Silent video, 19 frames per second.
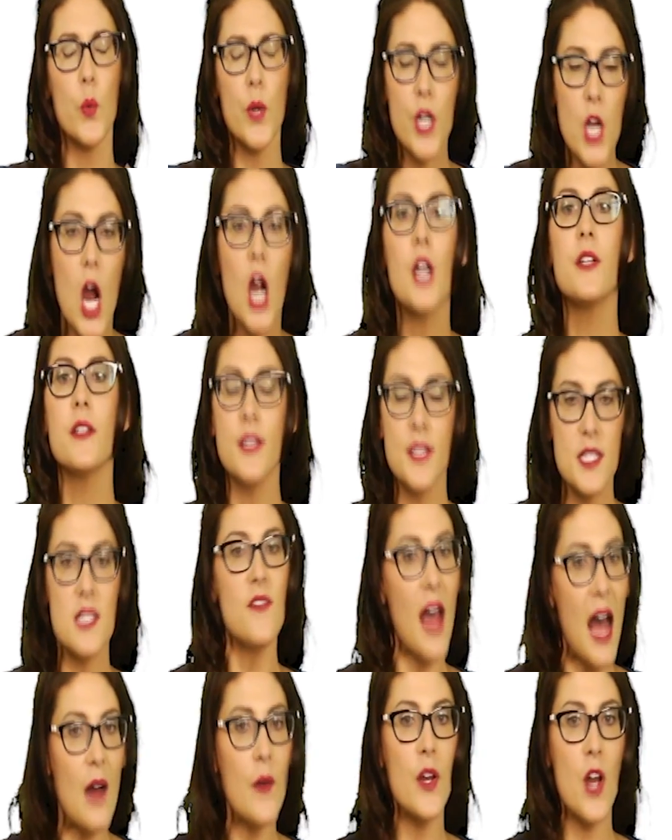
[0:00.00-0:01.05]
Regardless
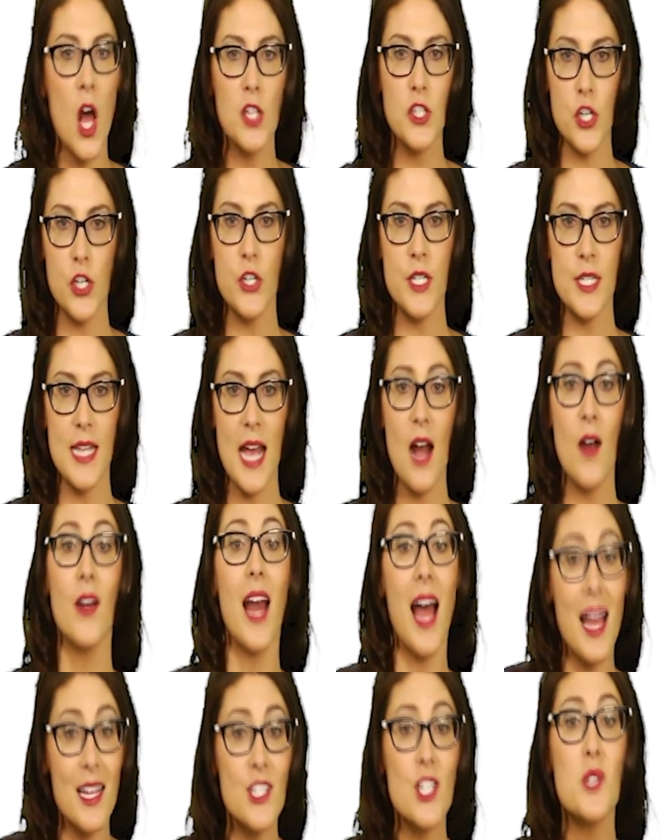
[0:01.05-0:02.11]
of how it all turns
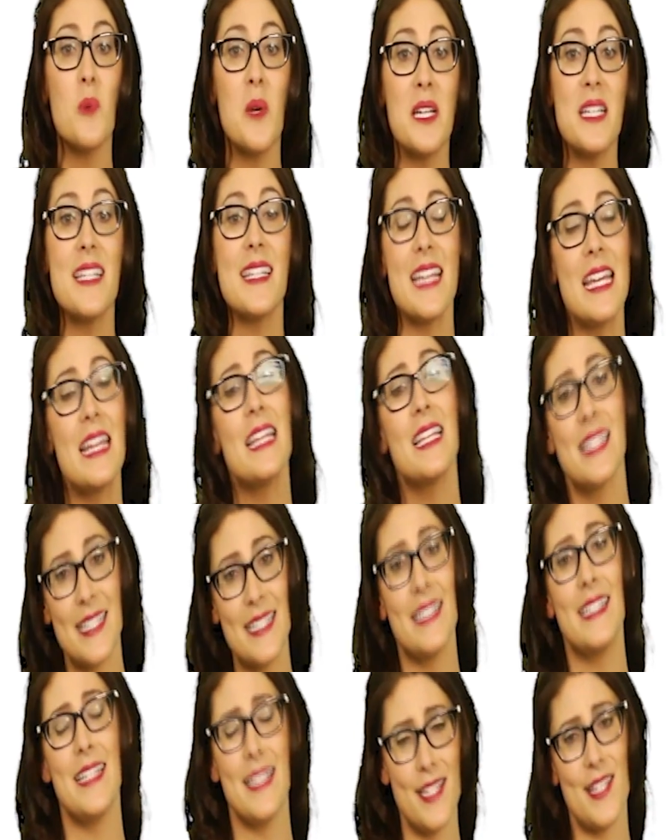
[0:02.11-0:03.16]
out, I just want to say this
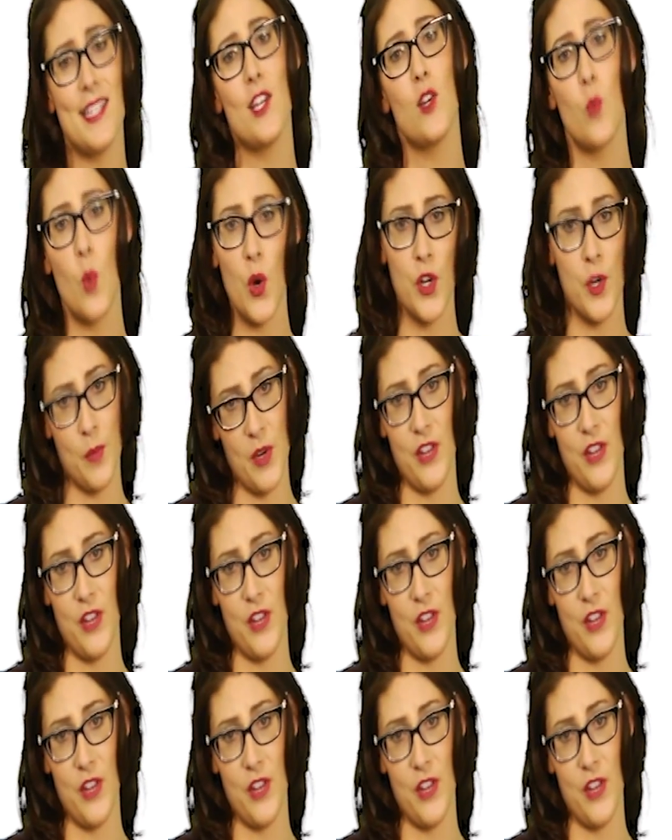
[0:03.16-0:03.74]
to DC and Warner